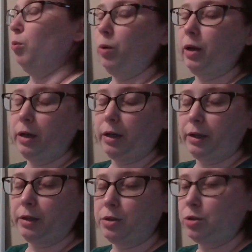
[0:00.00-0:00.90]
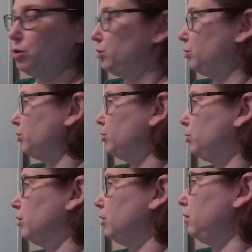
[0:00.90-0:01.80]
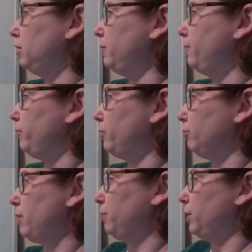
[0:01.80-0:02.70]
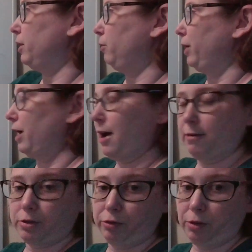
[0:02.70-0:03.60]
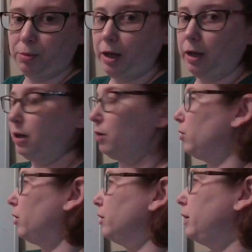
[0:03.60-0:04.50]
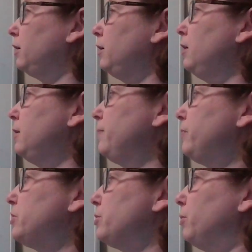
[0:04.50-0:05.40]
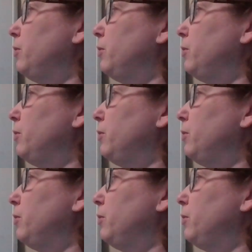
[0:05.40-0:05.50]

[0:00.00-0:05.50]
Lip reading: we need to remember that we have to flip that inequality. So